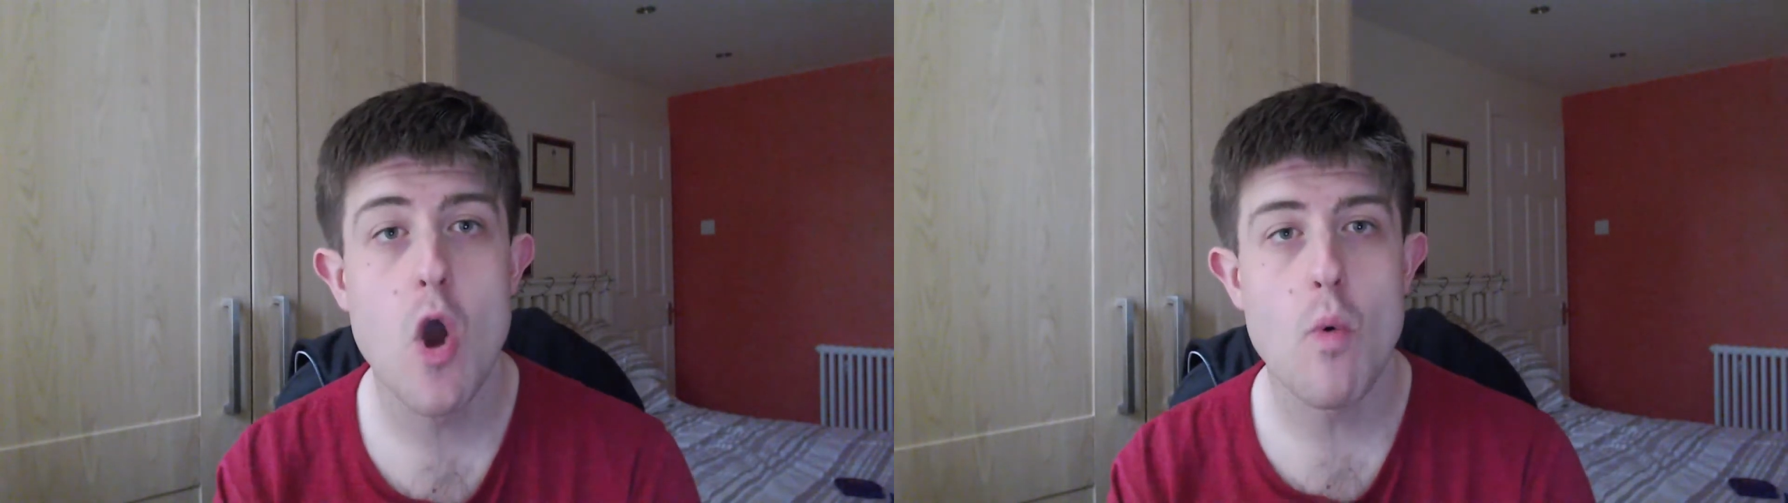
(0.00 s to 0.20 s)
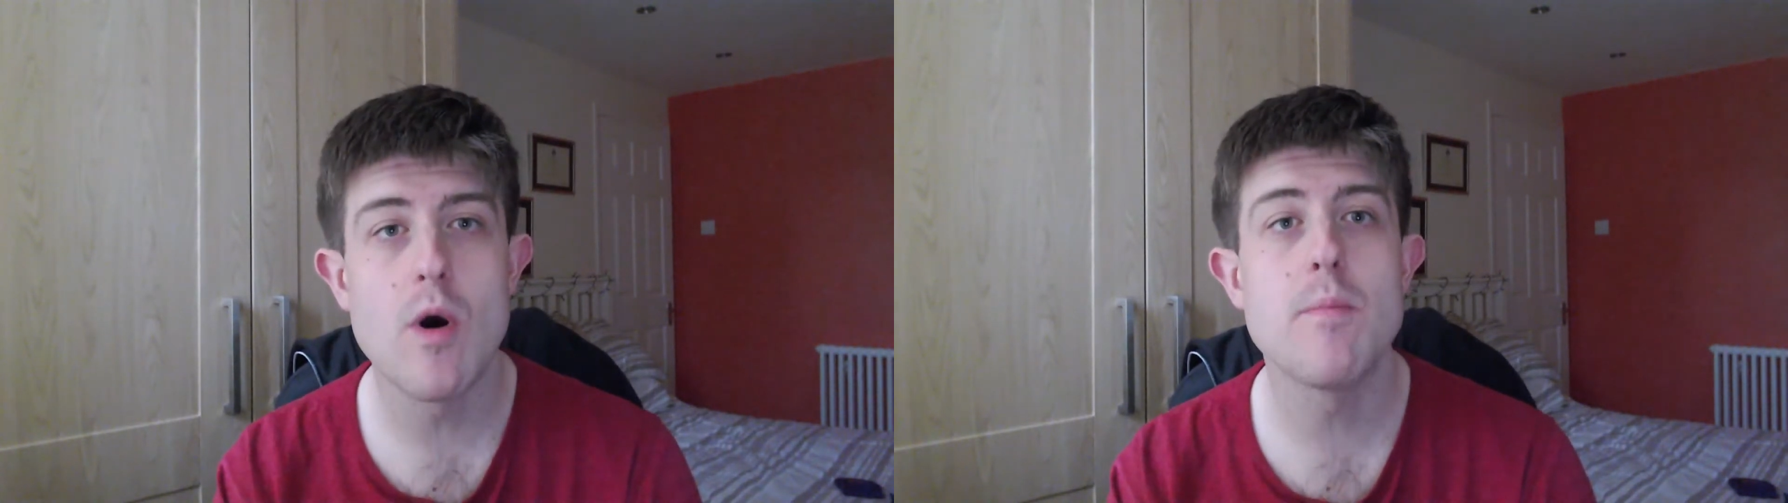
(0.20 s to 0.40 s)

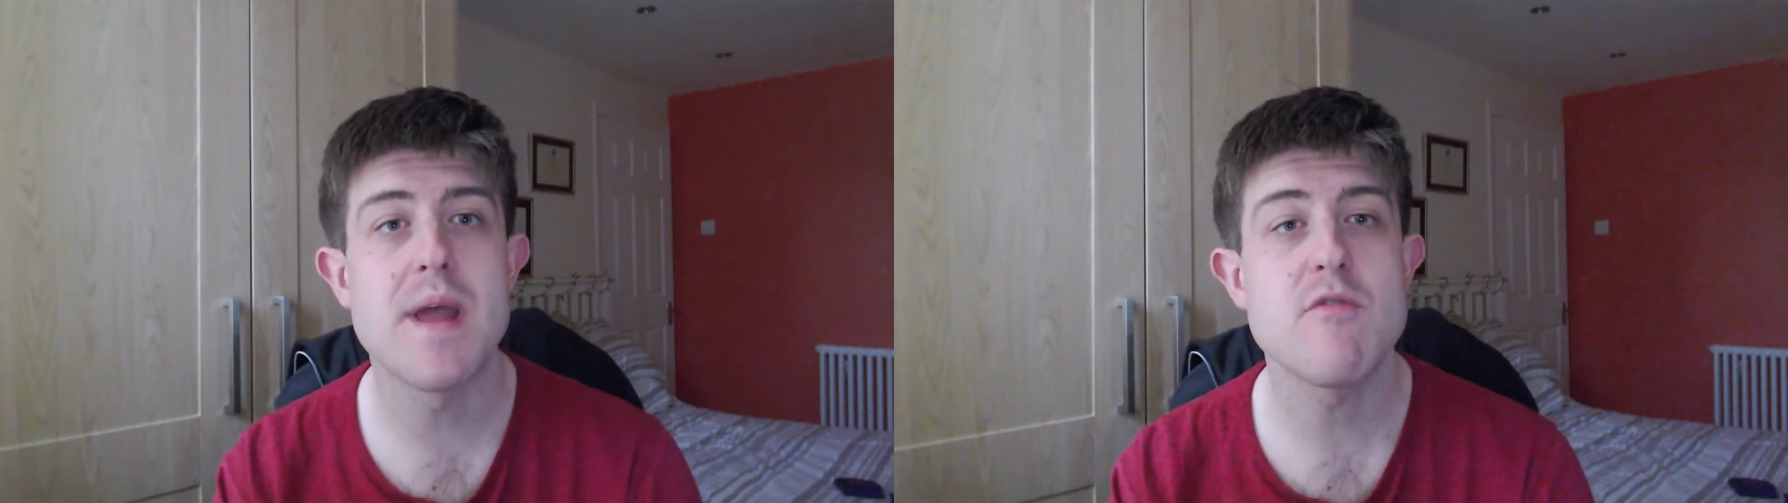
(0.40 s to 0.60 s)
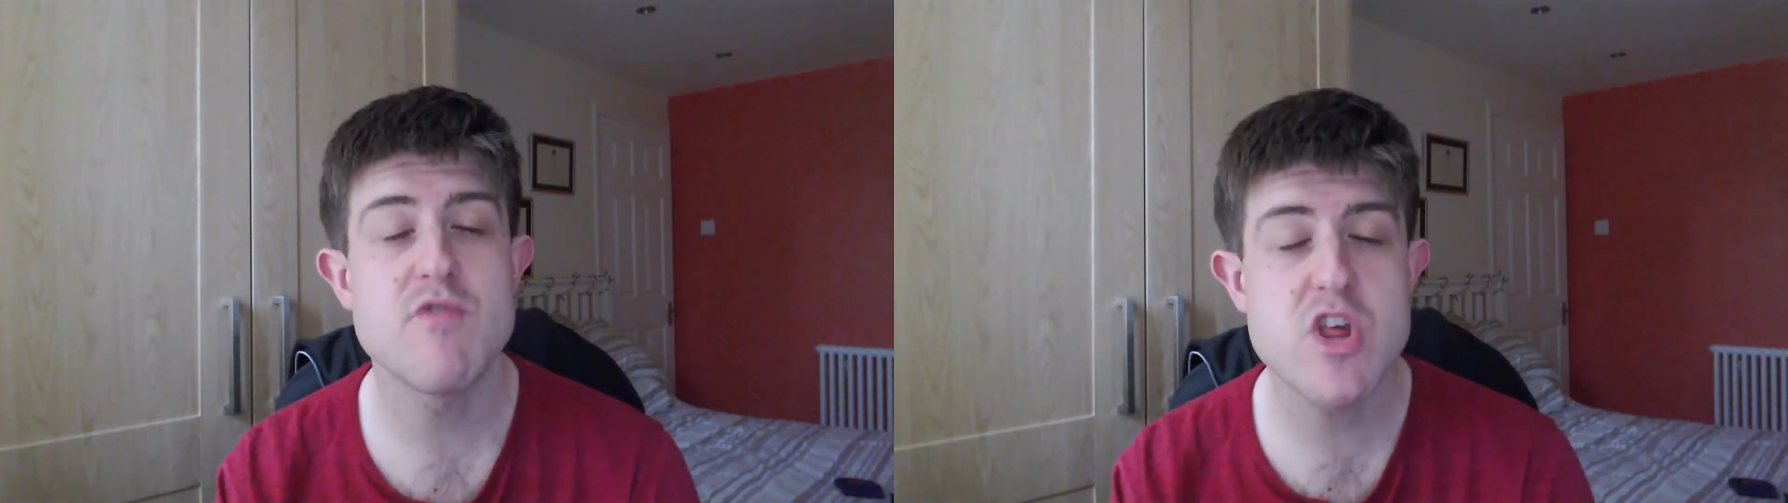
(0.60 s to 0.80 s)
will
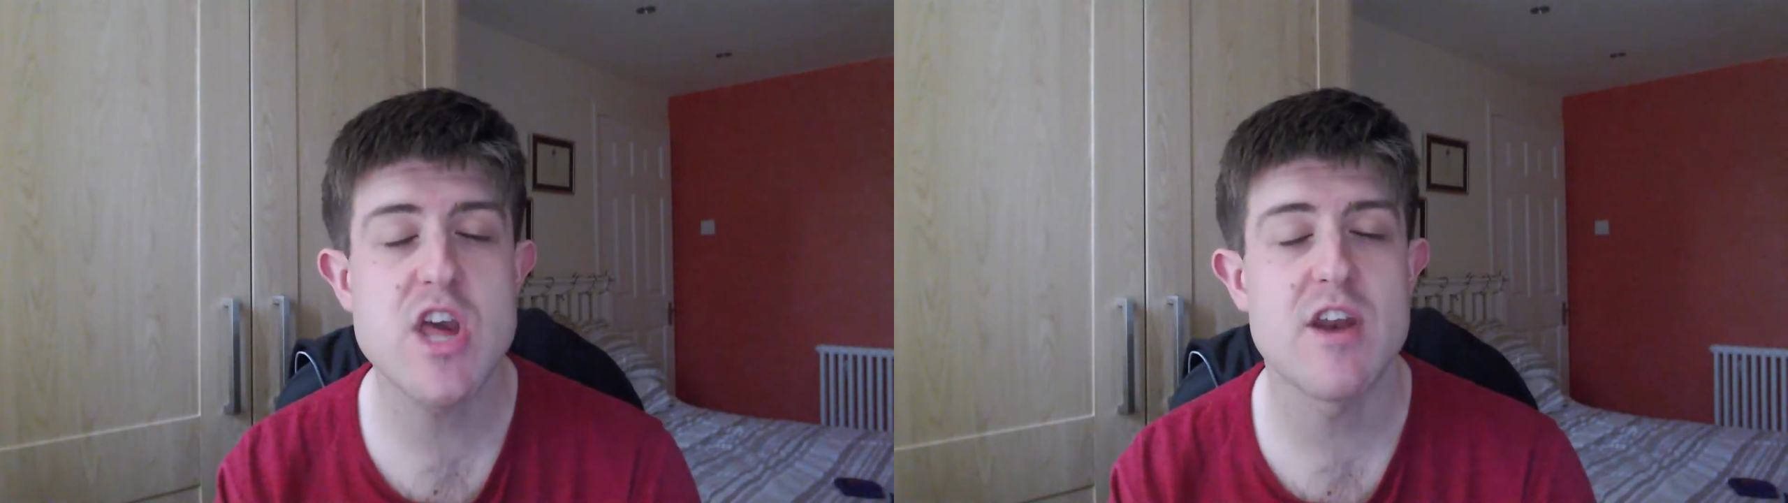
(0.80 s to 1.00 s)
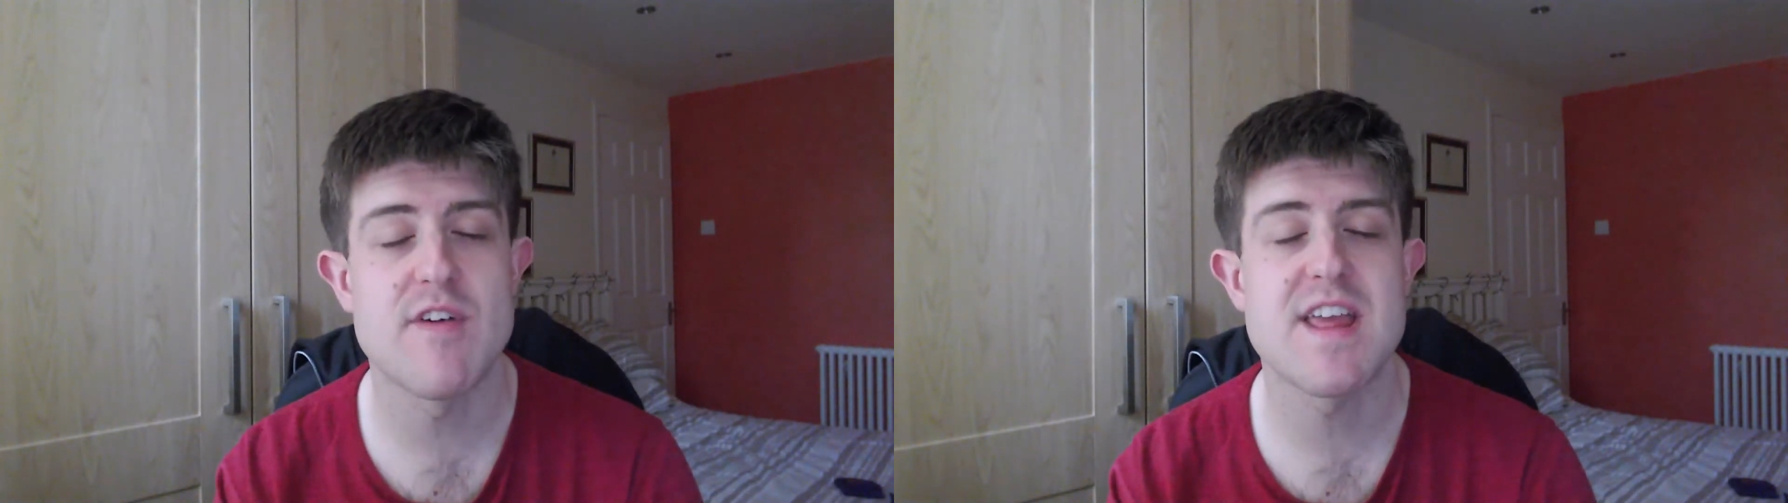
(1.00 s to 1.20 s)
be
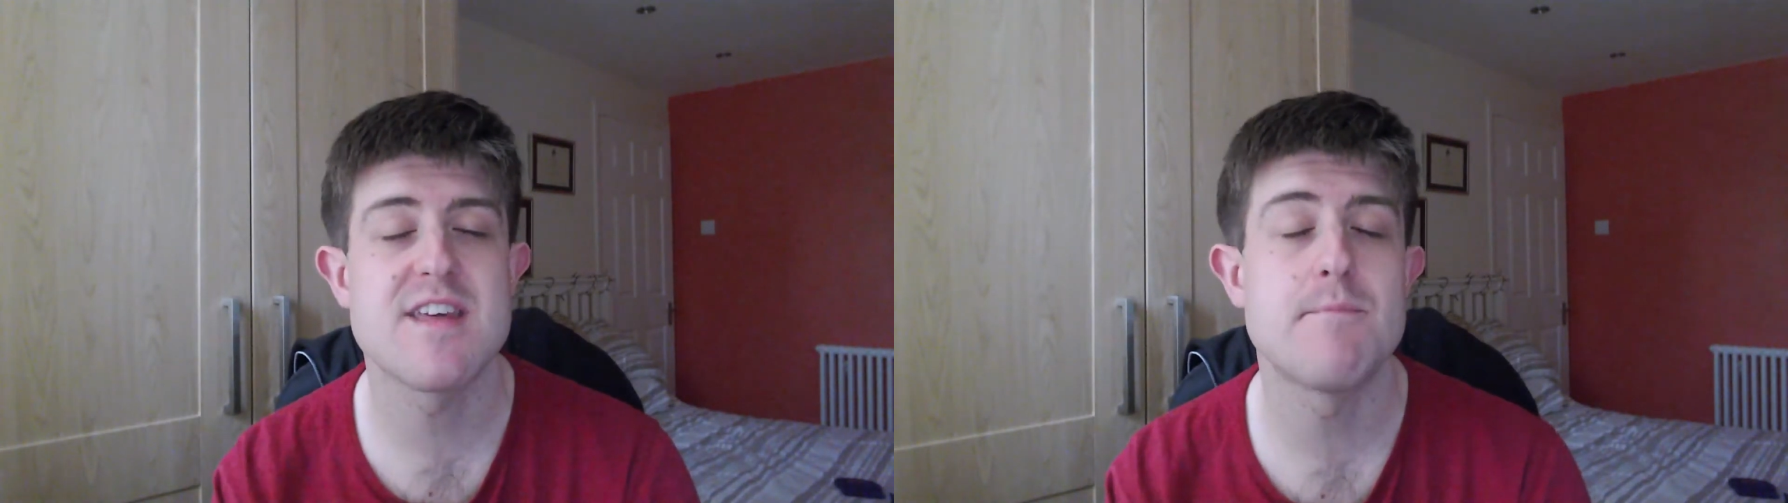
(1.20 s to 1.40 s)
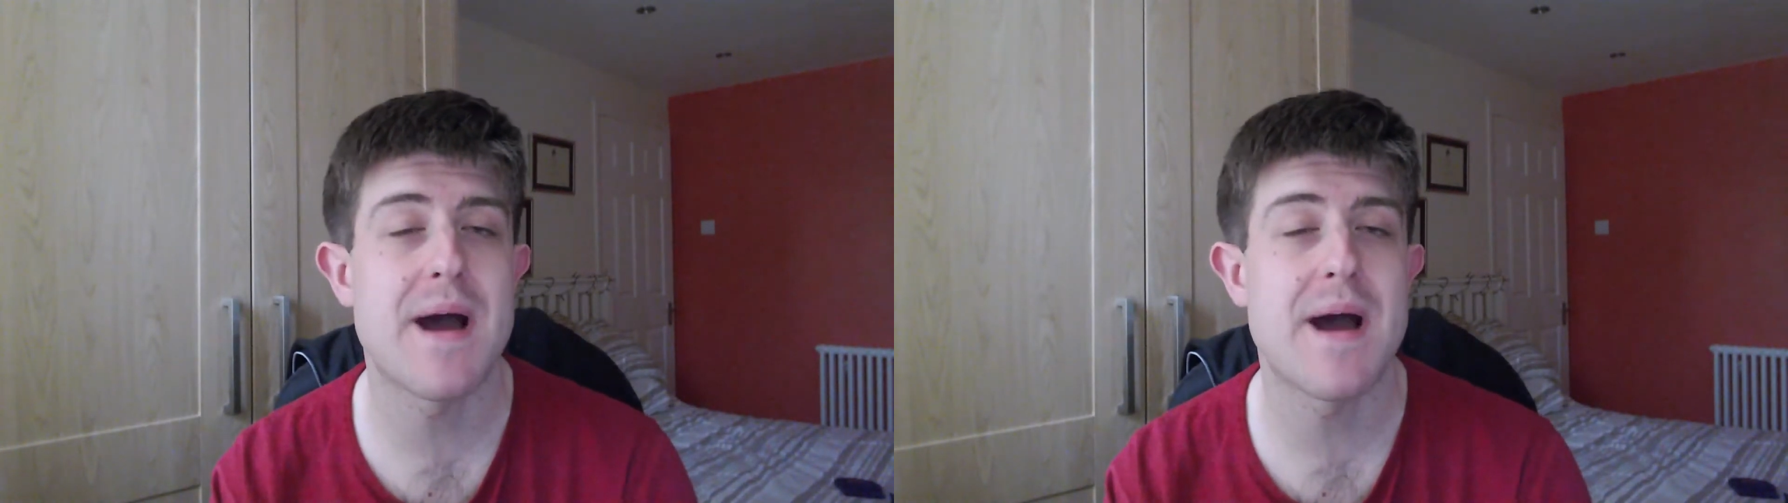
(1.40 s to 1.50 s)
regenerated